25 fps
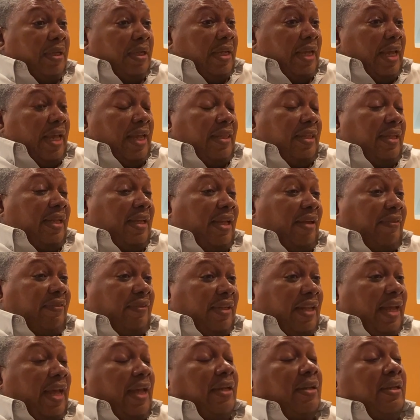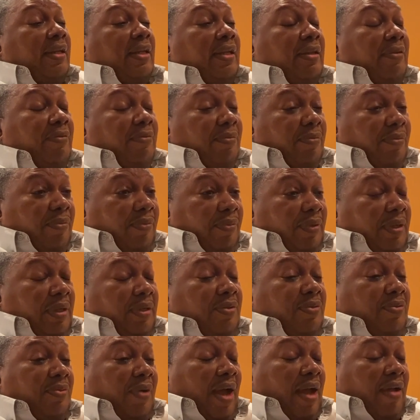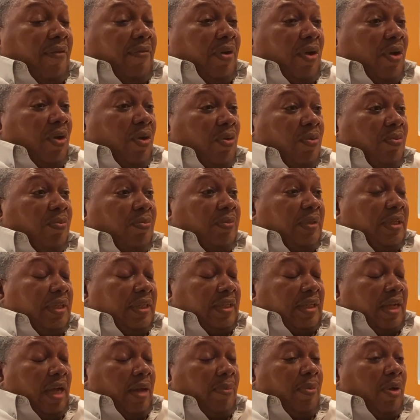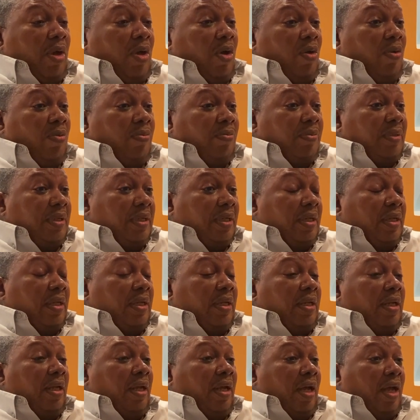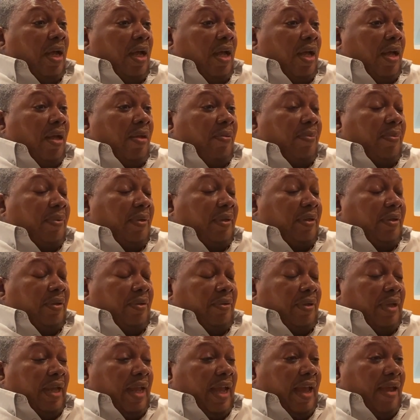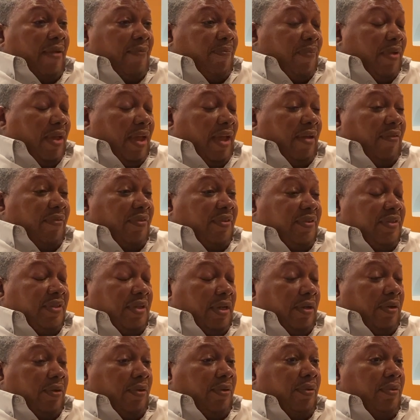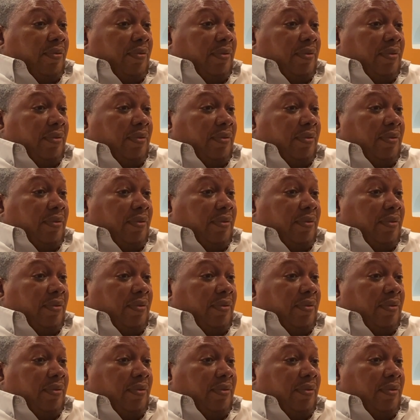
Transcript: And then after that, we'd drive home, he'd come home, have his dinner,